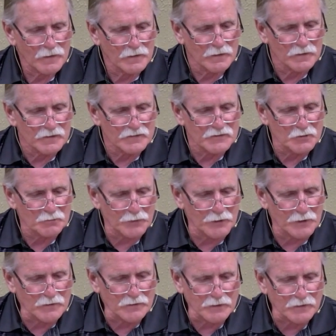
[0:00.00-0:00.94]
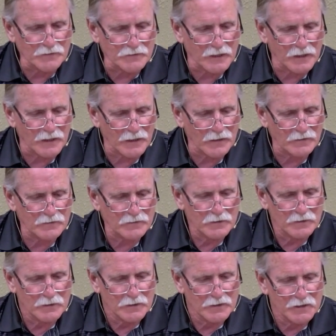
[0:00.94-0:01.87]
So Ben Hadad
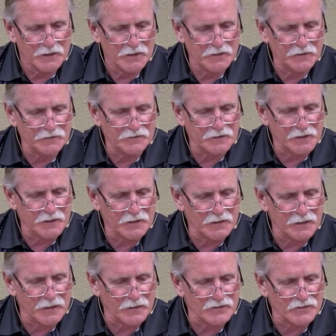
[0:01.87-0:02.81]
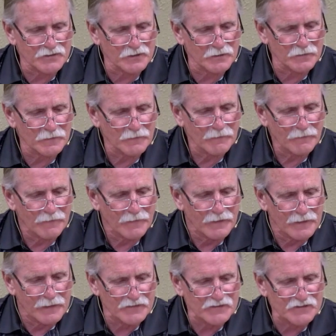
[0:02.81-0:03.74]
heeded King Asa
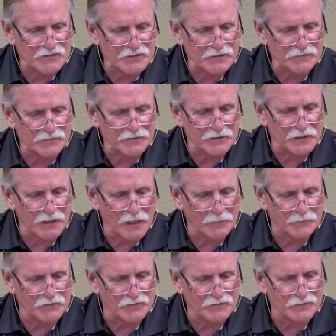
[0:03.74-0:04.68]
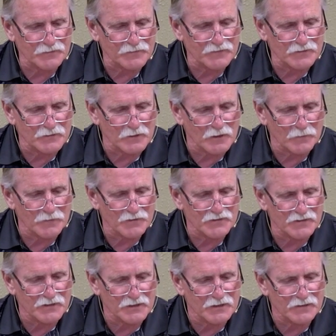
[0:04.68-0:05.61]
and sent the captains of his armies
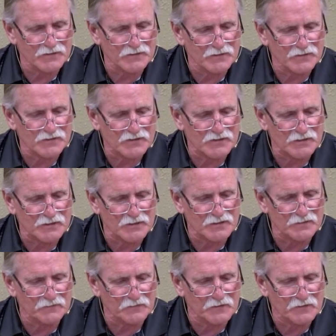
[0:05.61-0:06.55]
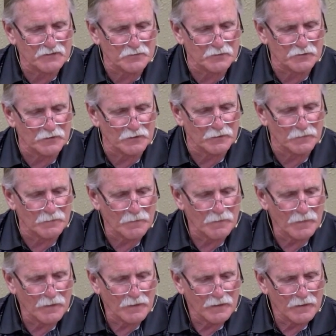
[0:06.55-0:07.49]
against the cities of Israel.
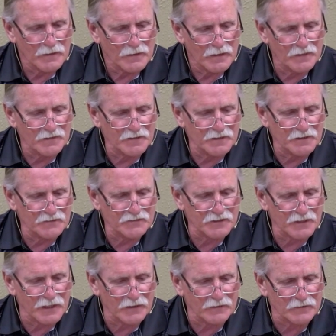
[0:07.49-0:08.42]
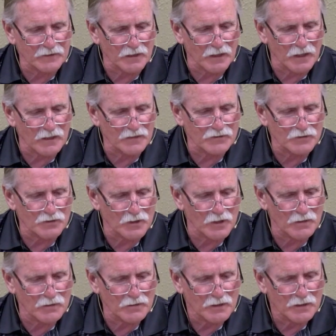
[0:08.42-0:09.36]
And he attacked
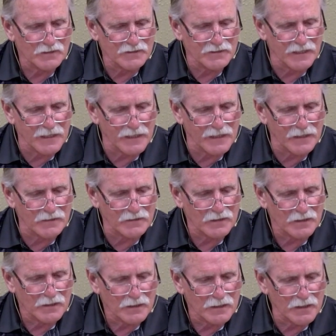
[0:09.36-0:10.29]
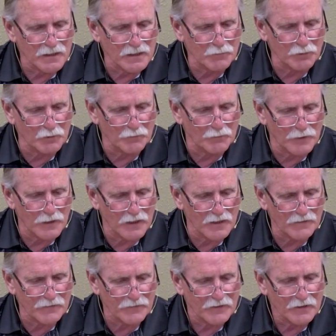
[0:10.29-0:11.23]
Ijon, Dan, Abel
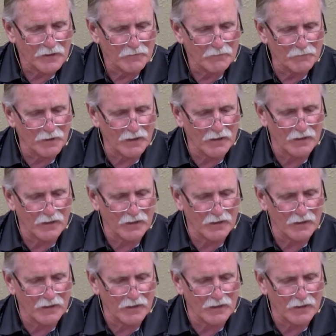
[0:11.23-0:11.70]
Beth, Ma-